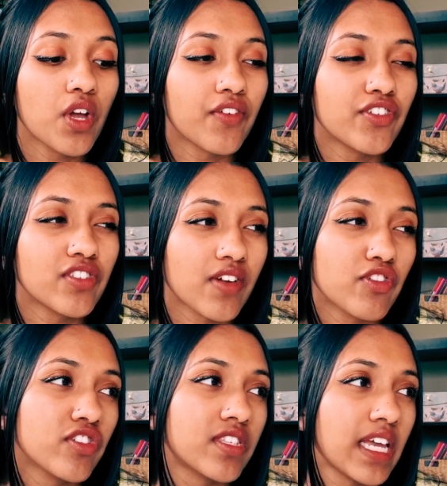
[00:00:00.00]
if there's
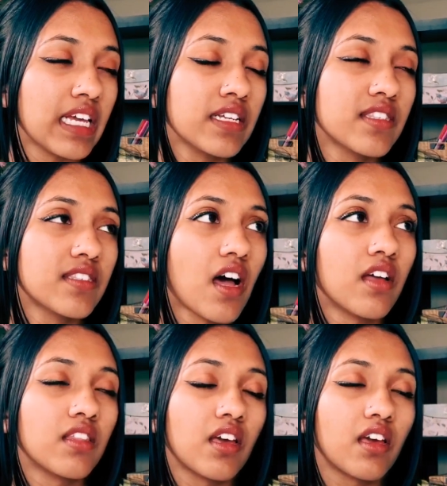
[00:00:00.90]
ever stains
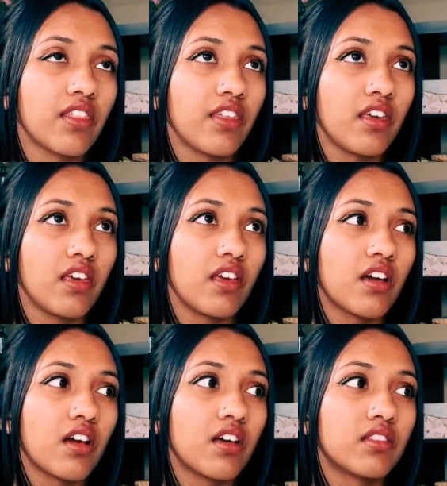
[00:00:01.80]
on like the
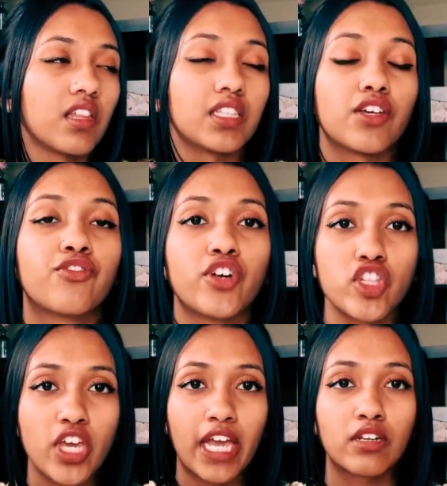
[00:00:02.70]

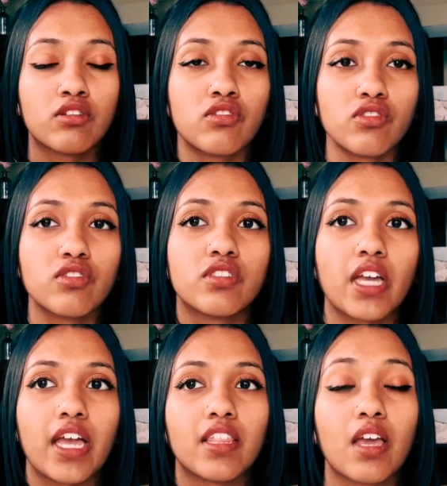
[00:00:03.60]
fridge handles
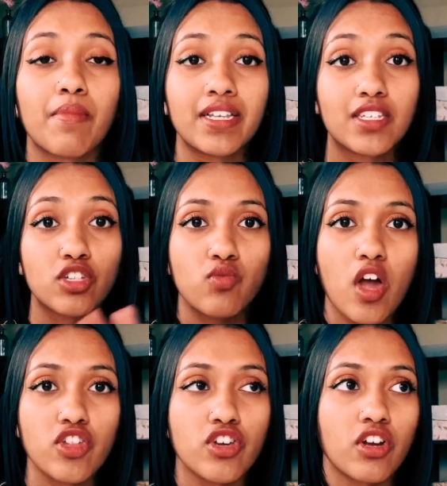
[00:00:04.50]
and like my
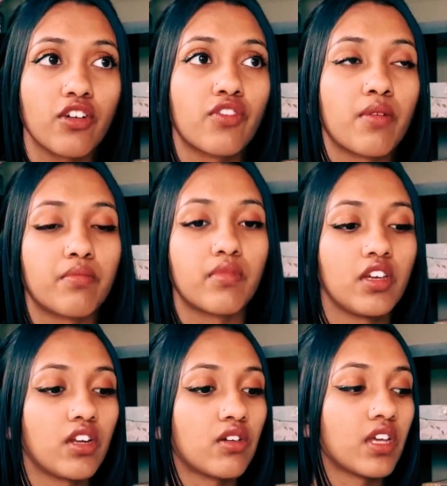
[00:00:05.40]
dishwasher from, you
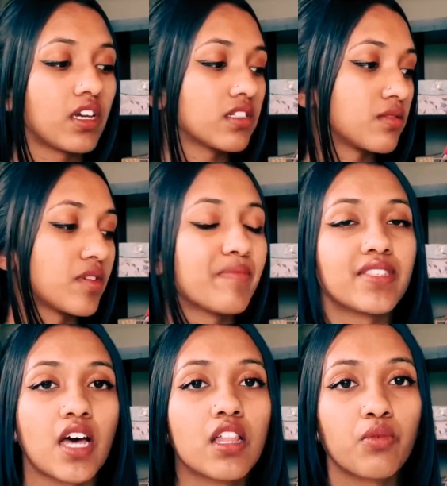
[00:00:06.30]
know, like sometimes
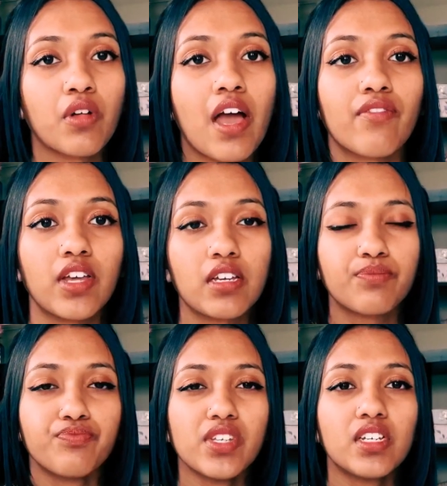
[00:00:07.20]
Nala will have like
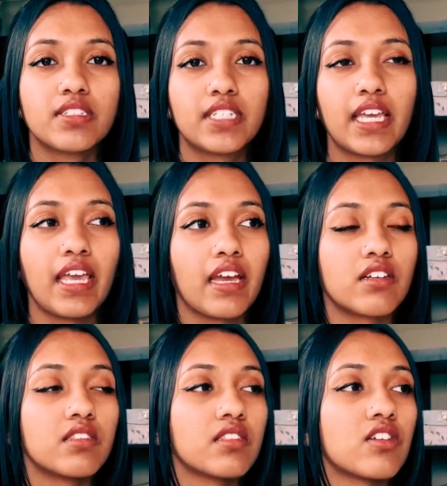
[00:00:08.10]
sticky
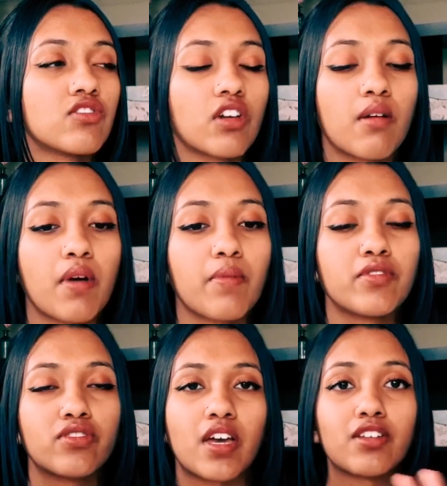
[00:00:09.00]
hands and she'll come up and
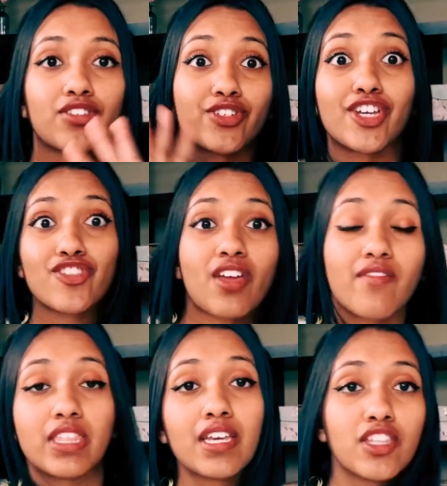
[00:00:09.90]
just kind of start touching
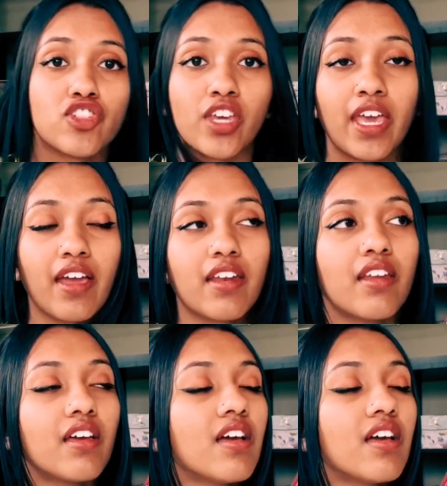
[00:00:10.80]
everything that she can.